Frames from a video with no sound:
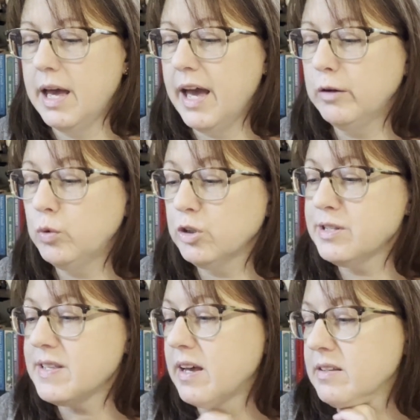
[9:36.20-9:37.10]
Edward
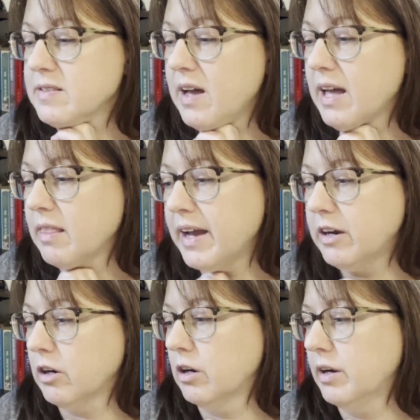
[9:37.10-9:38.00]
says, I like
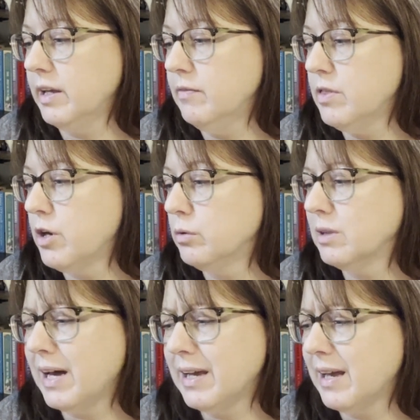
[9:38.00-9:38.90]
her, even though
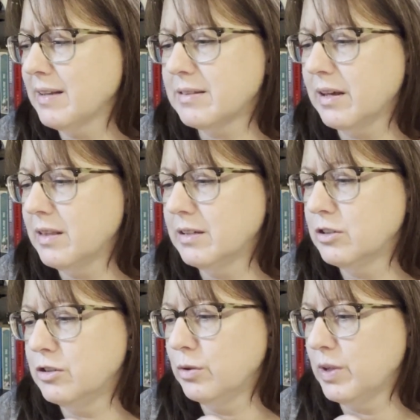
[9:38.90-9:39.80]
like has nothing to
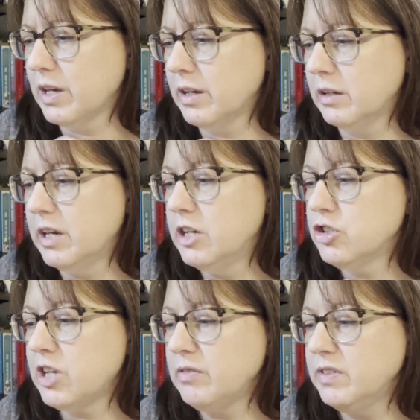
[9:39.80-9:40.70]
do with it.
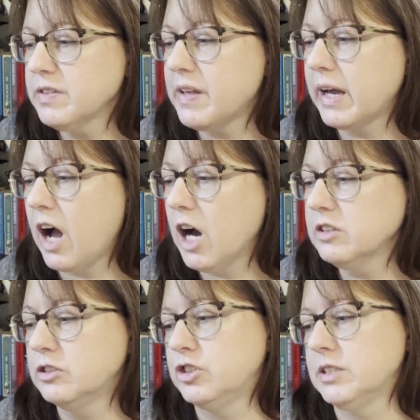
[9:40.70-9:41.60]
Shay feels like
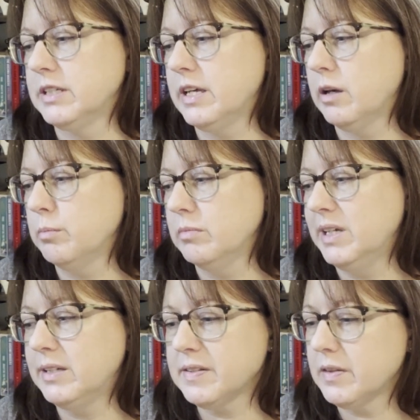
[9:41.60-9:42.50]
oxygen to him.
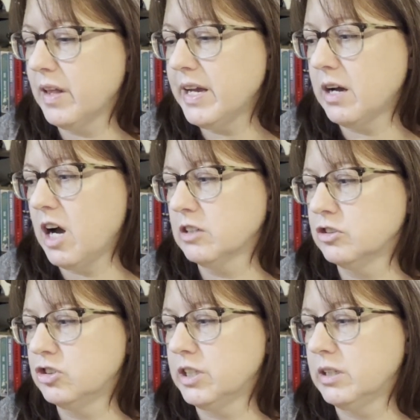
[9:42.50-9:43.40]
He doesn't like
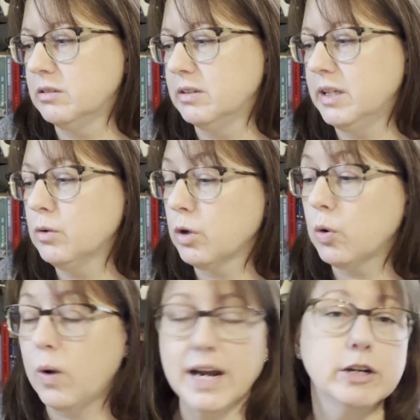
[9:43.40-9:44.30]
oxygen. He
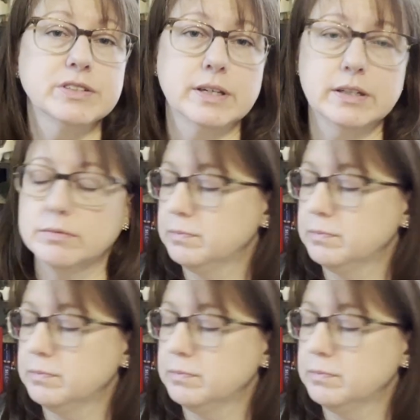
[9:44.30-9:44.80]
requires it.